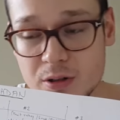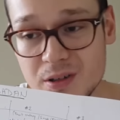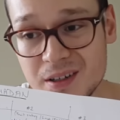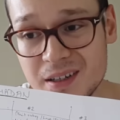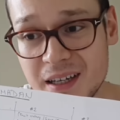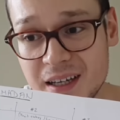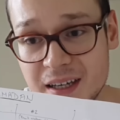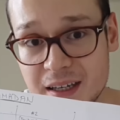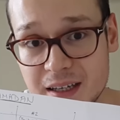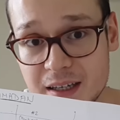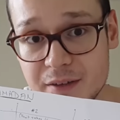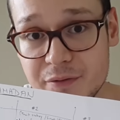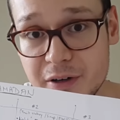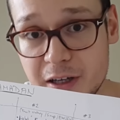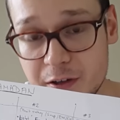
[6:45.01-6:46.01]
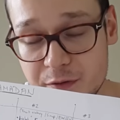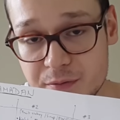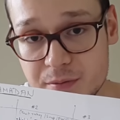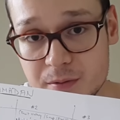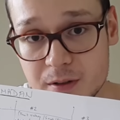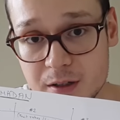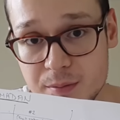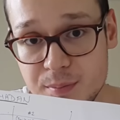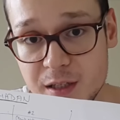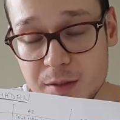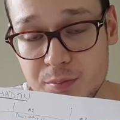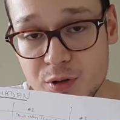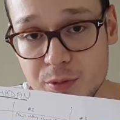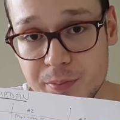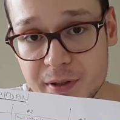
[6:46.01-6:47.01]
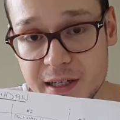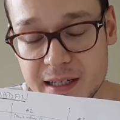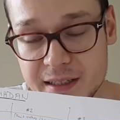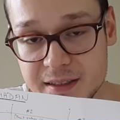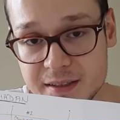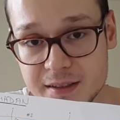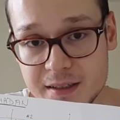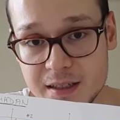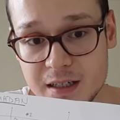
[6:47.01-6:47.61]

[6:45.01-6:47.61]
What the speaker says: Or if I have a meal prepared,